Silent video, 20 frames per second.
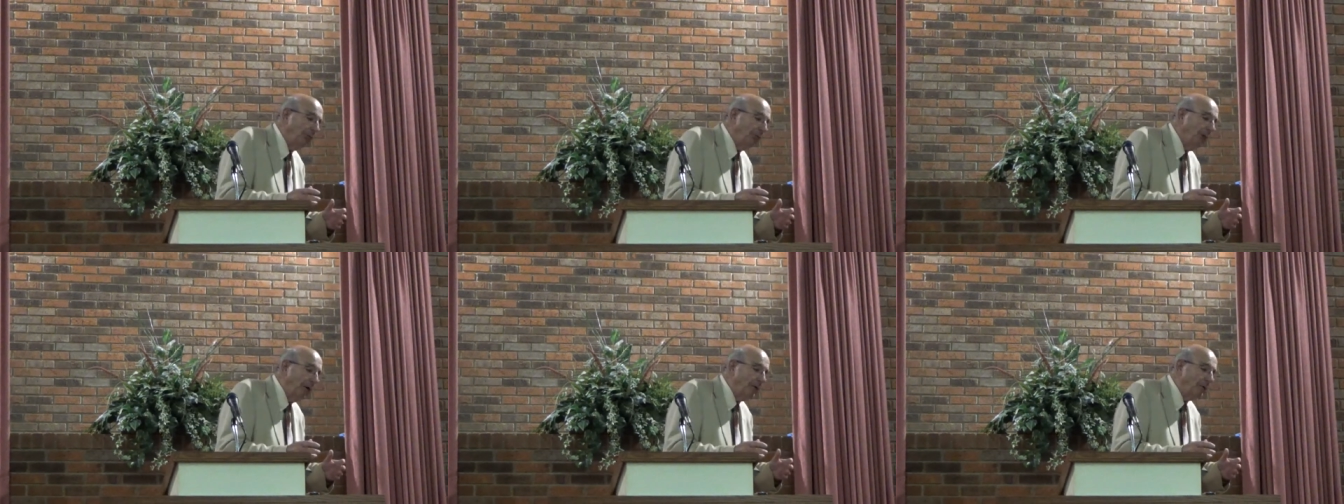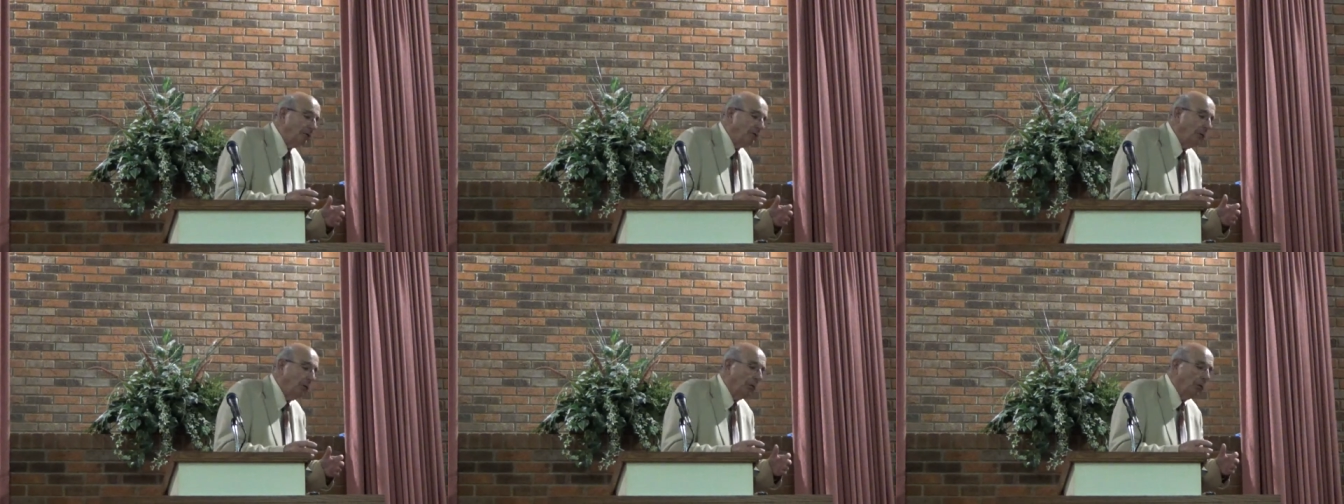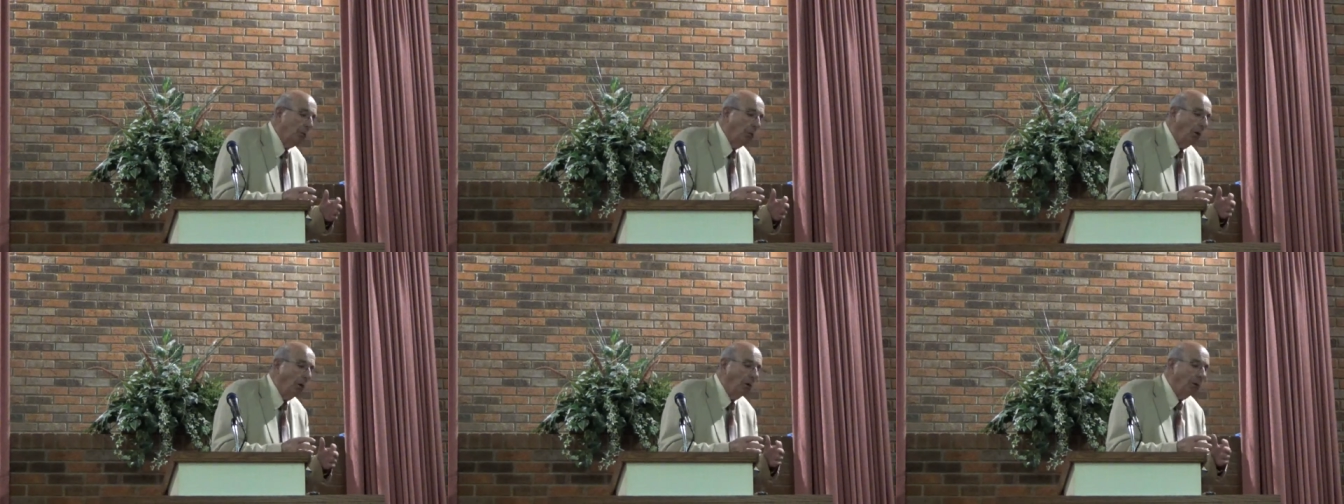face toward
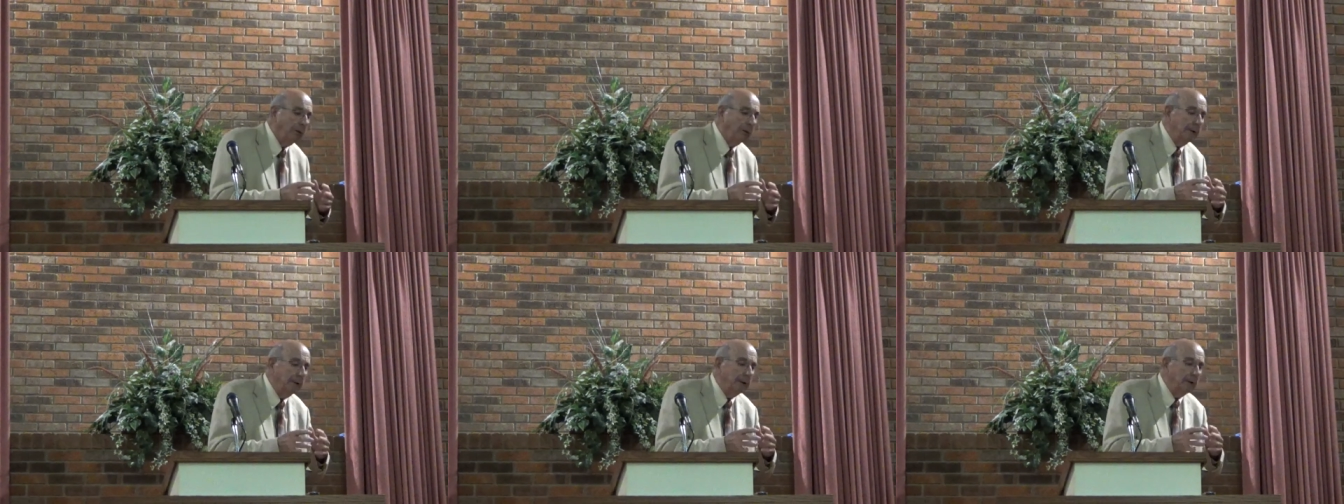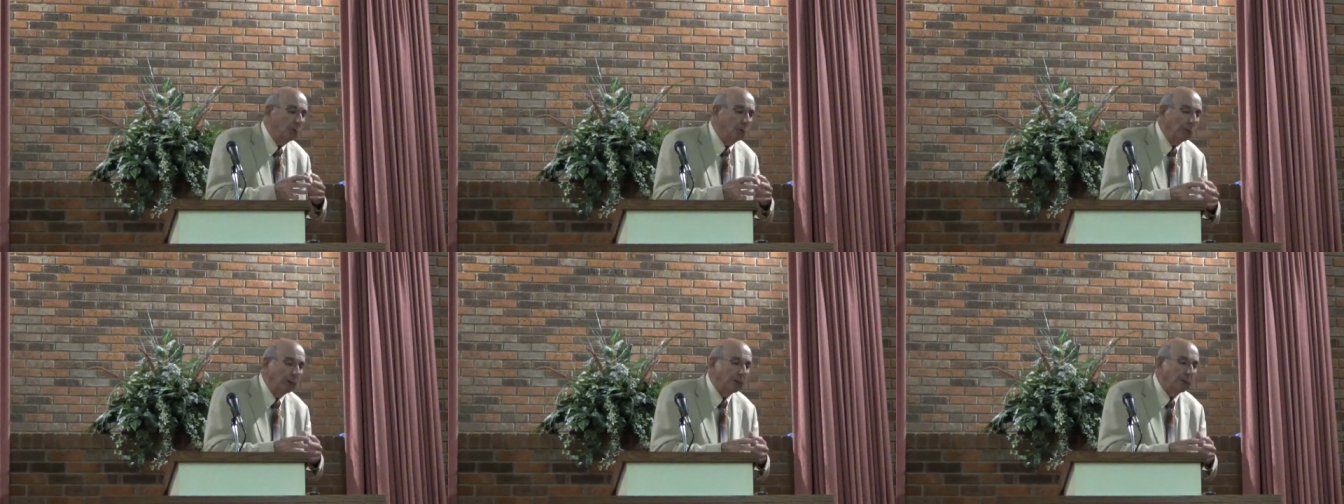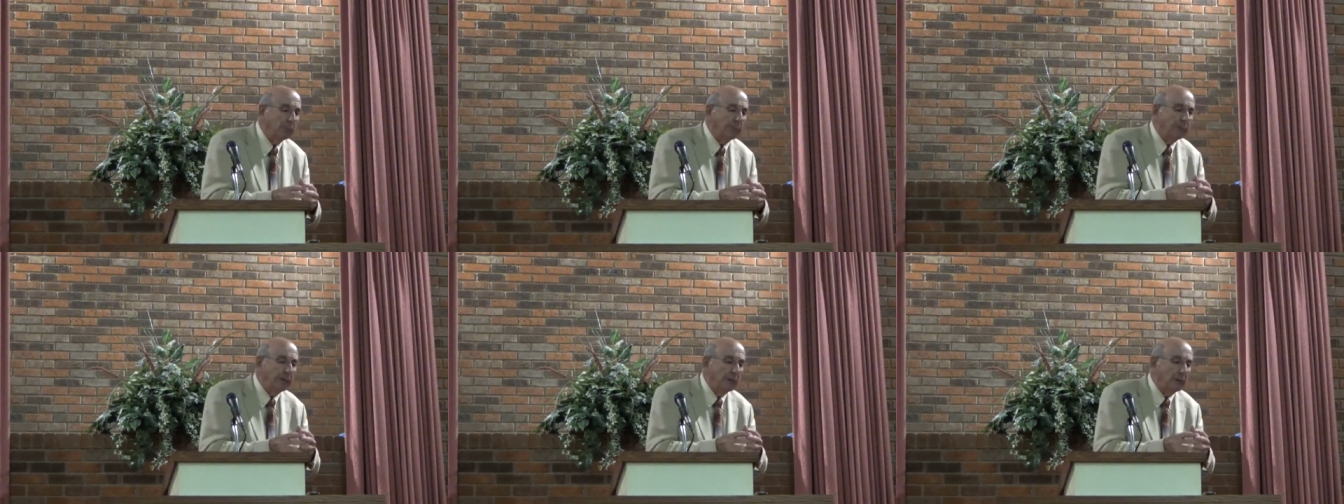the wall, and he
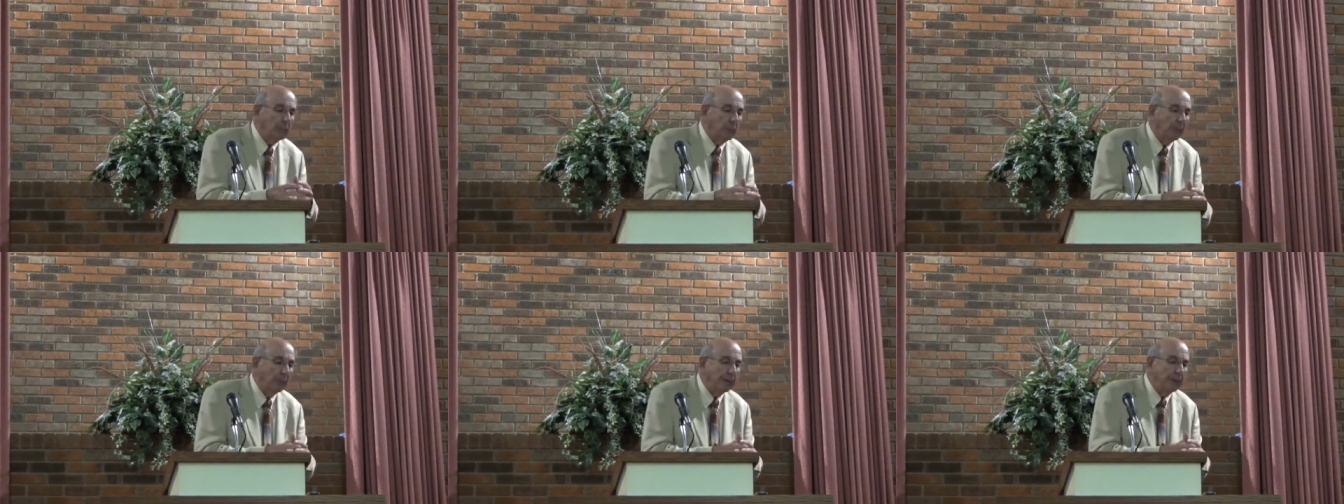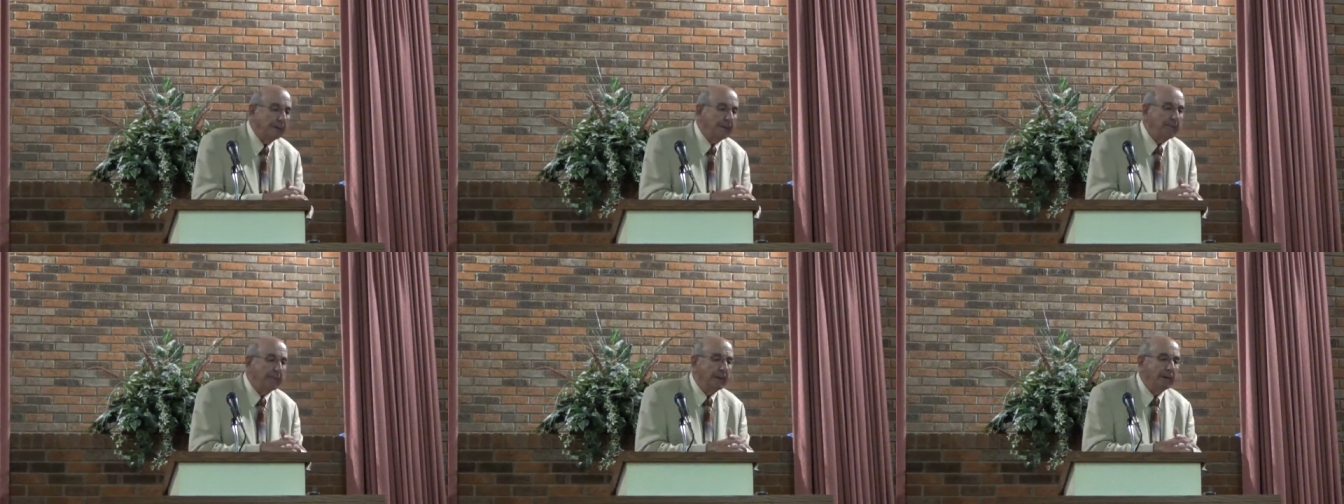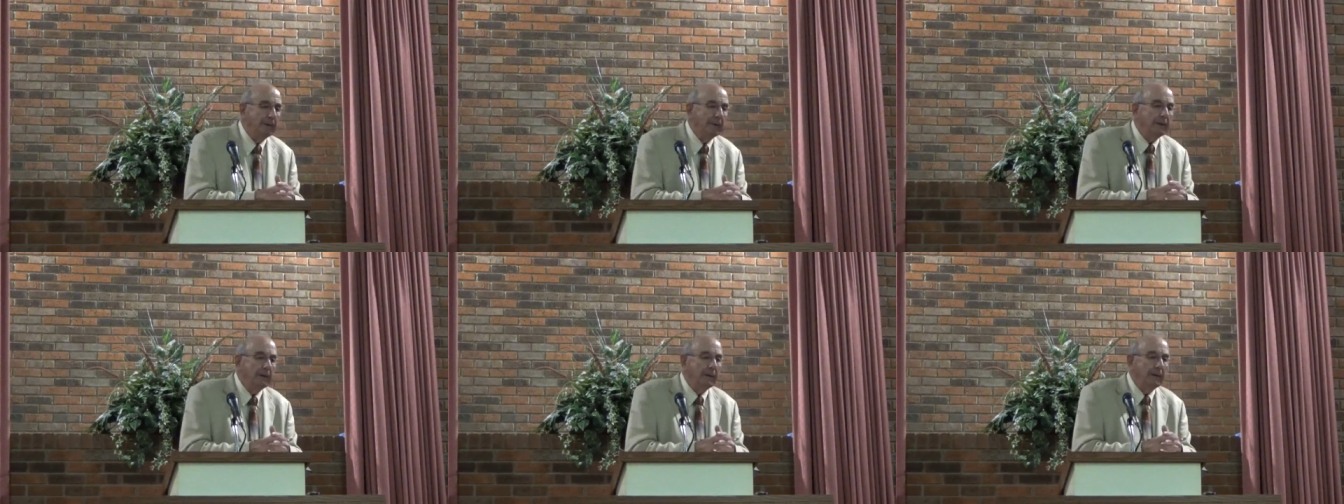wept, and he
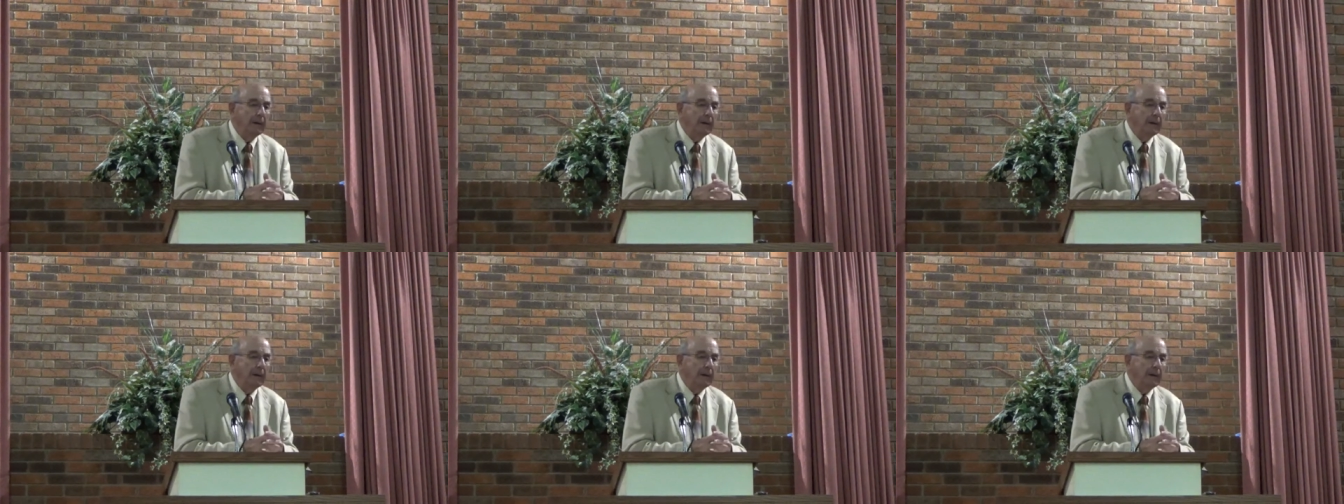prayed.